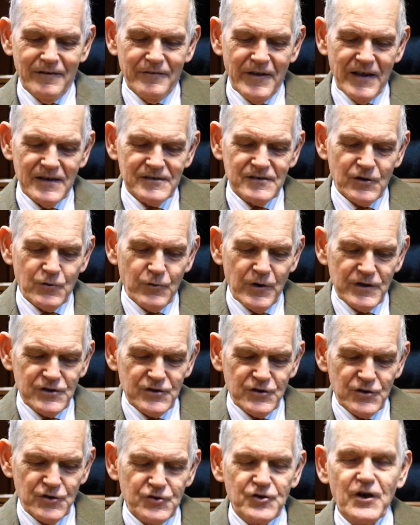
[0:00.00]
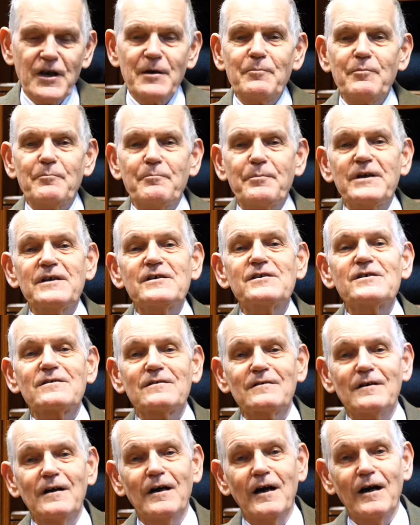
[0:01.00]
There's a crescent-shaped
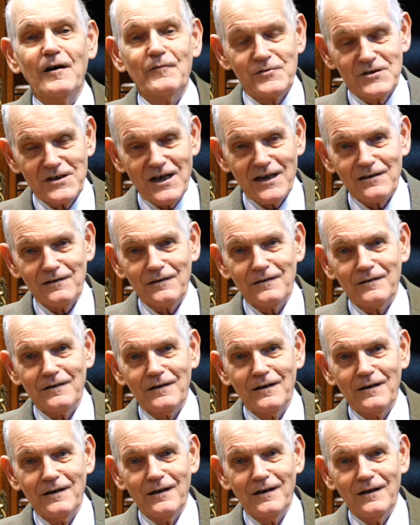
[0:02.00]
piece of saddle